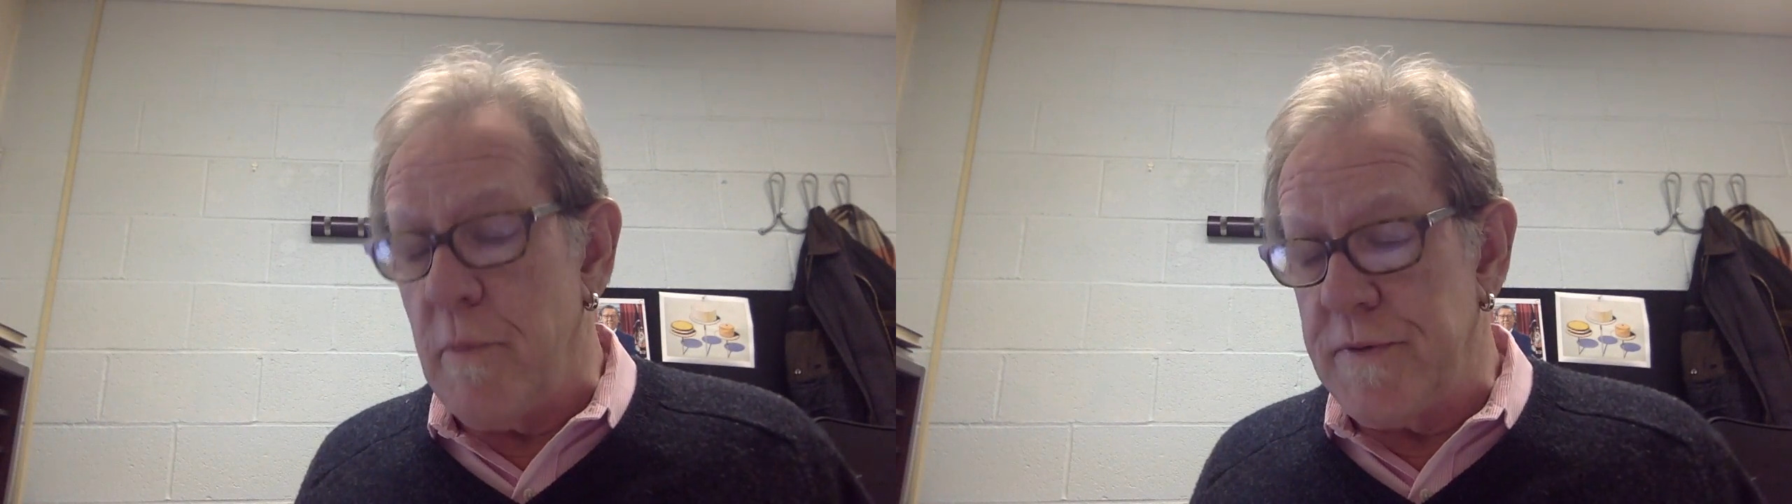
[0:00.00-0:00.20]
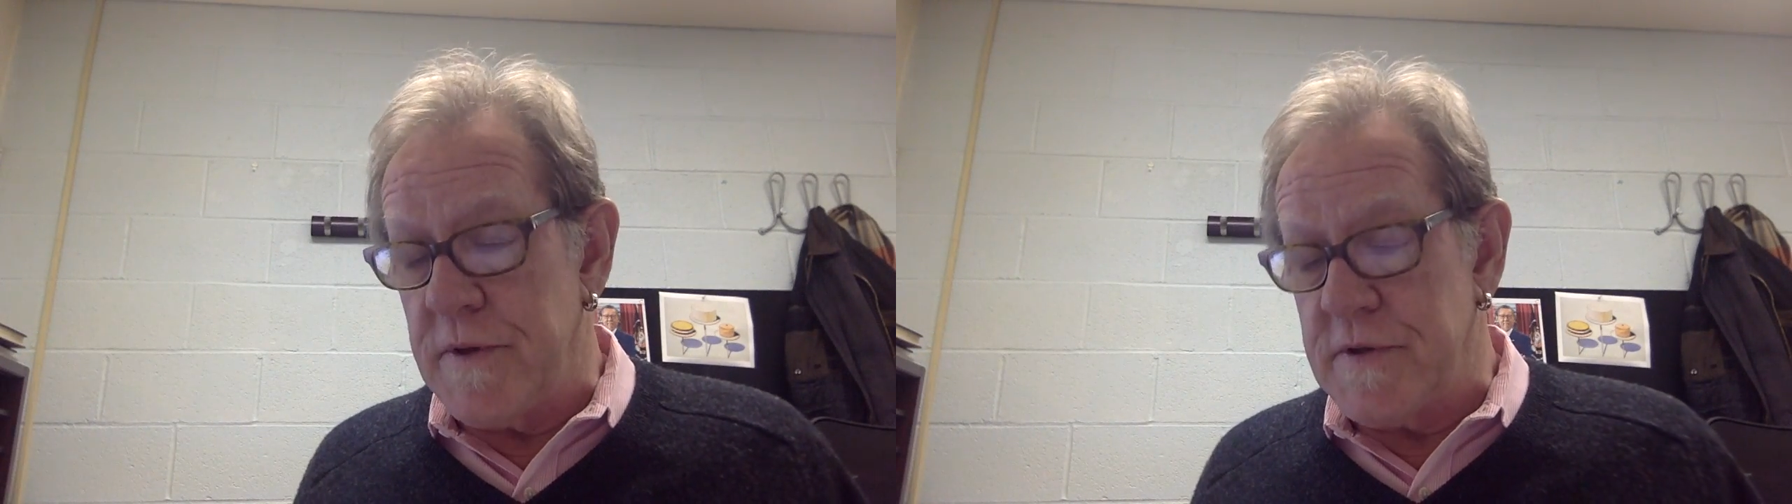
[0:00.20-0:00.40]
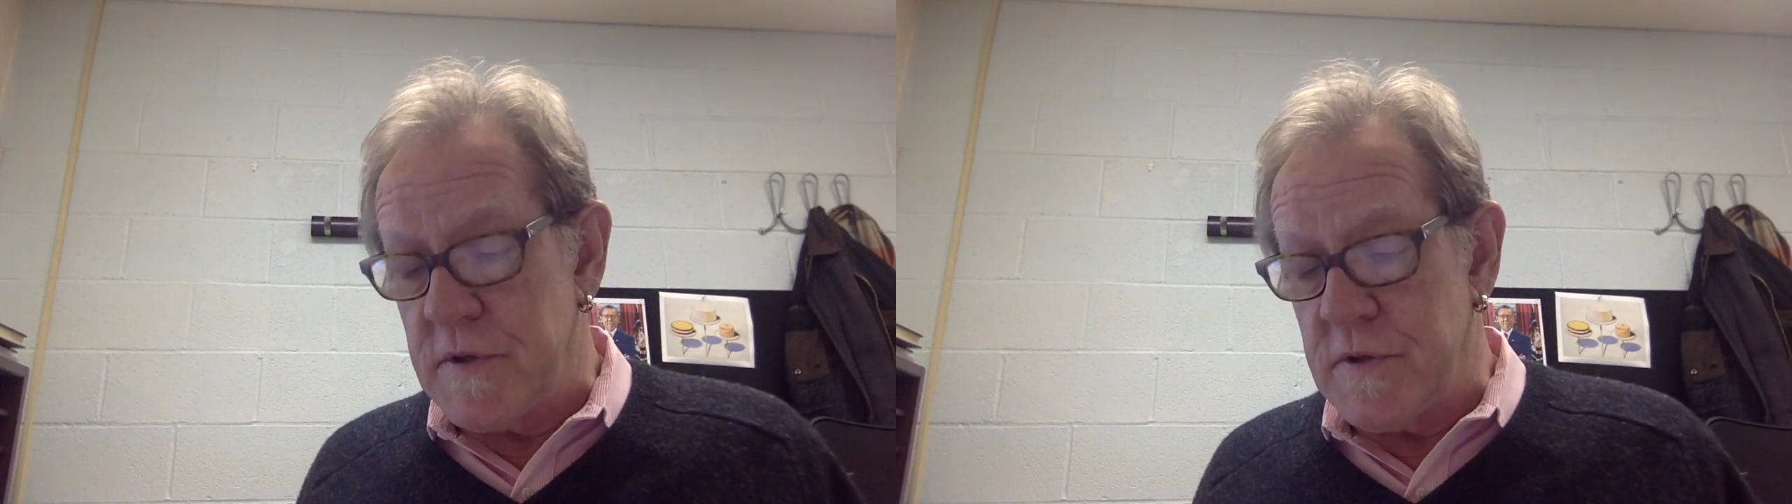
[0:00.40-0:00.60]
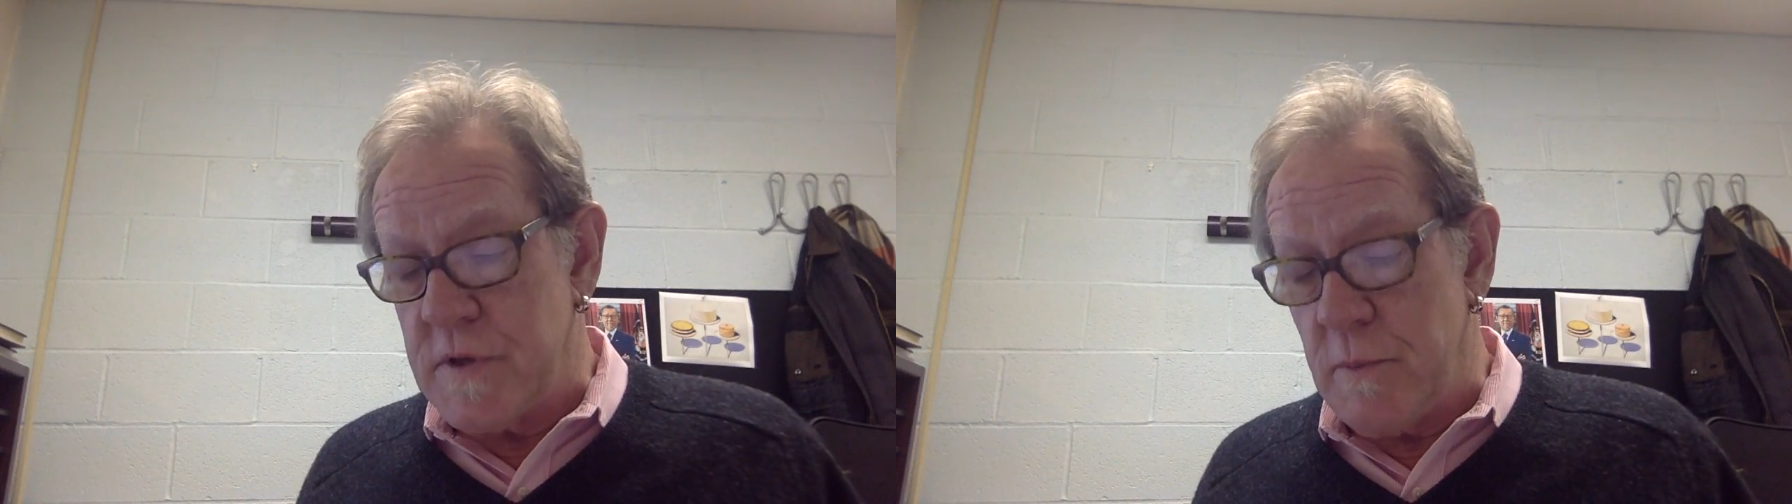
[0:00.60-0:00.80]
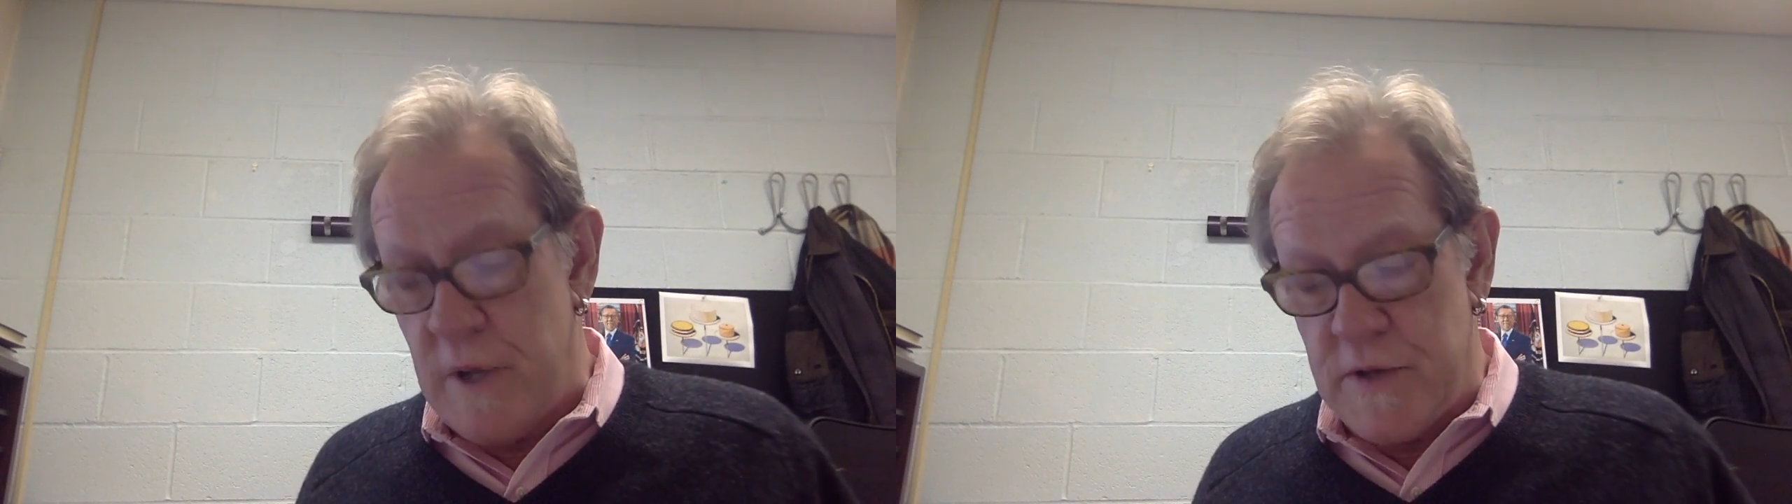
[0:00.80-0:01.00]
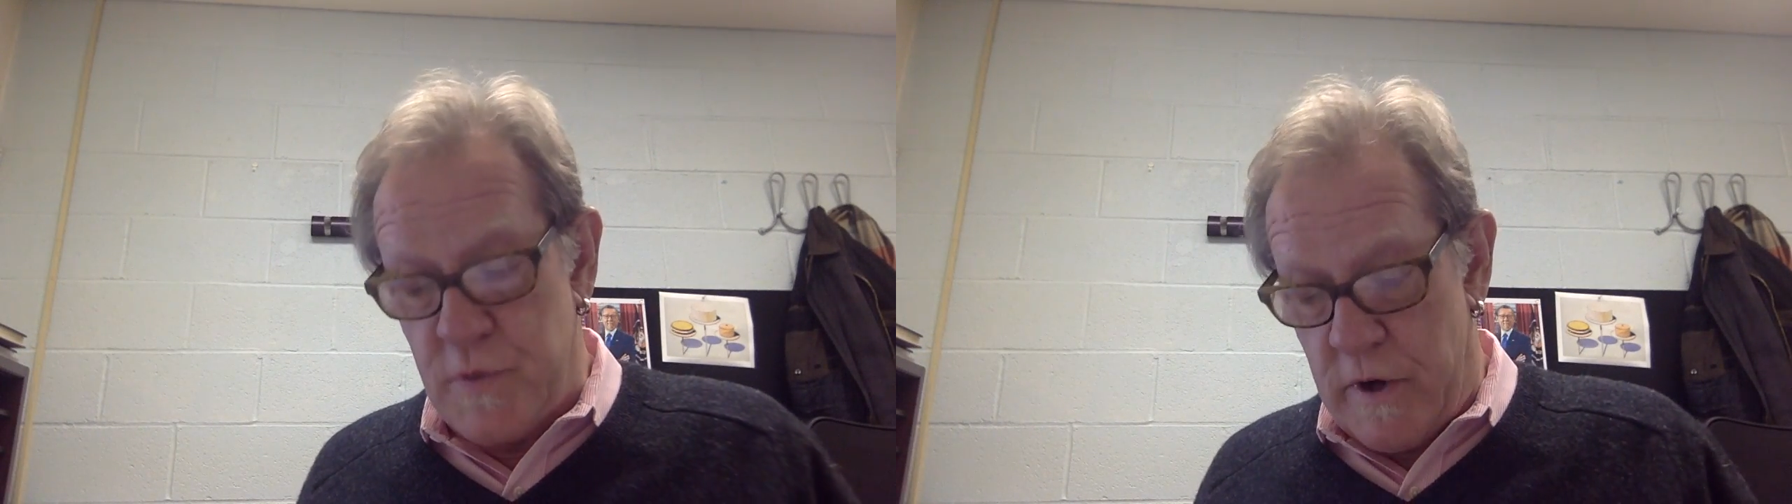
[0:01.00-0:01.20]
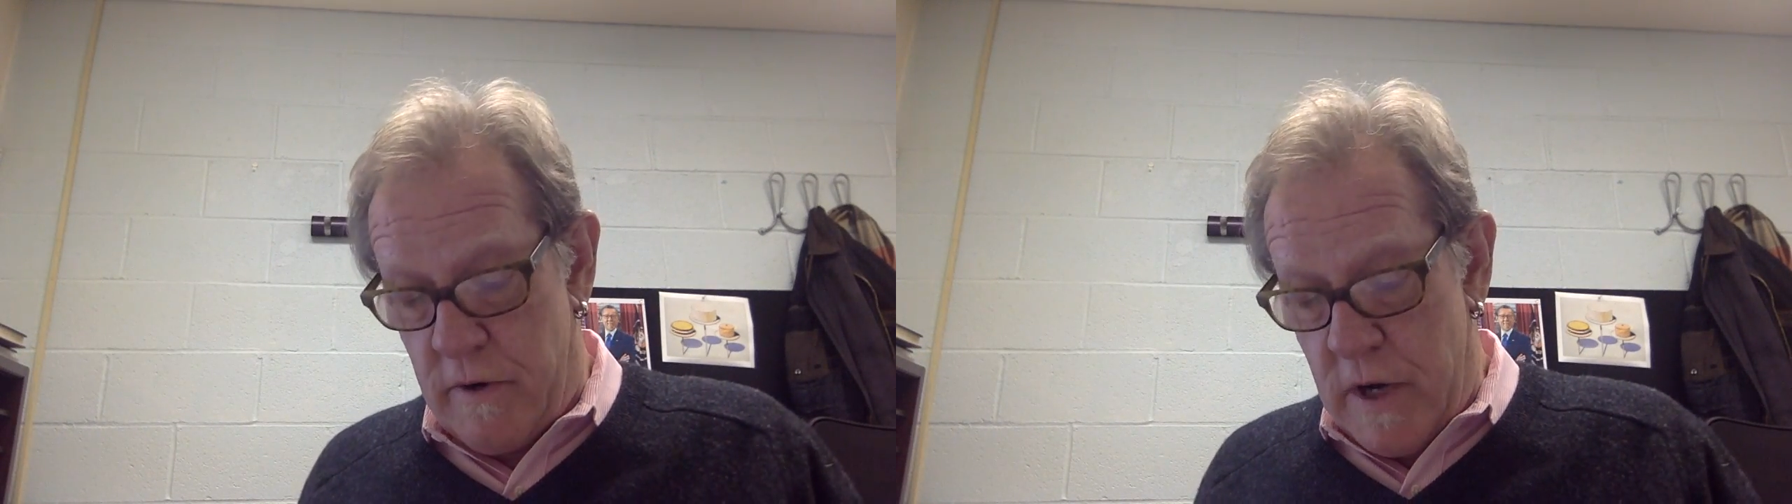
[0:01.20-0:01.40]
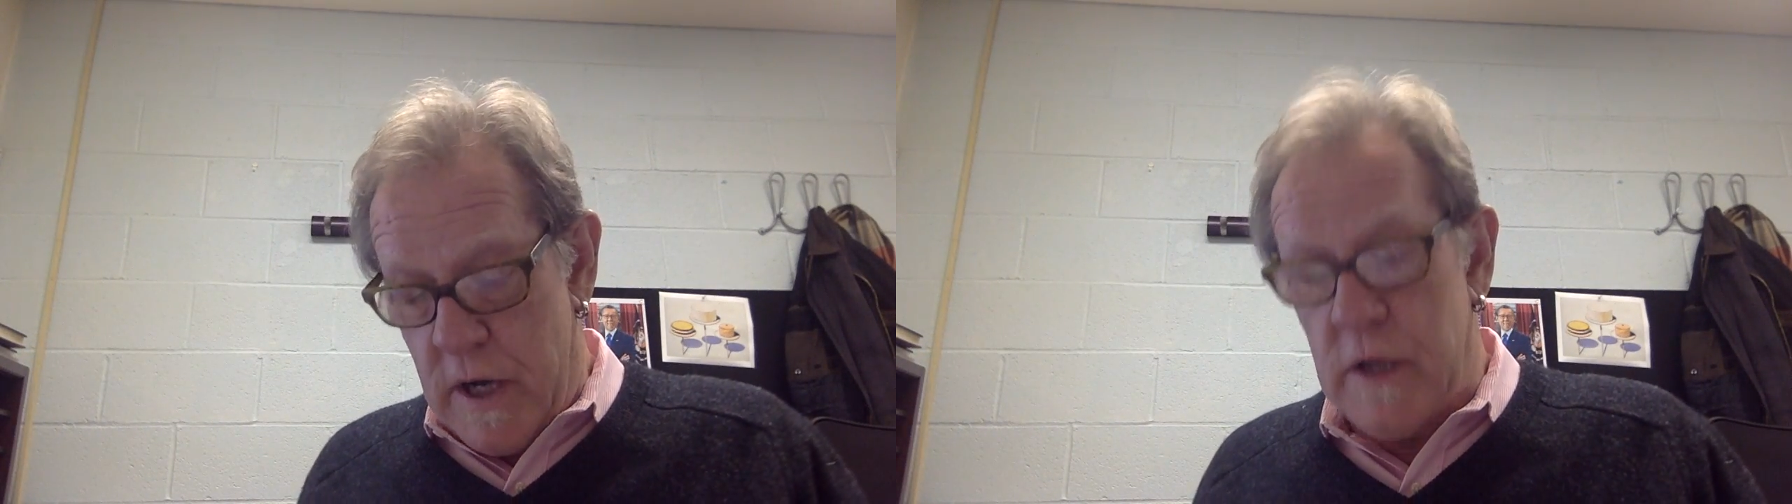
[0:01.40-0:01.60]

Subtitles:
but this is someplace where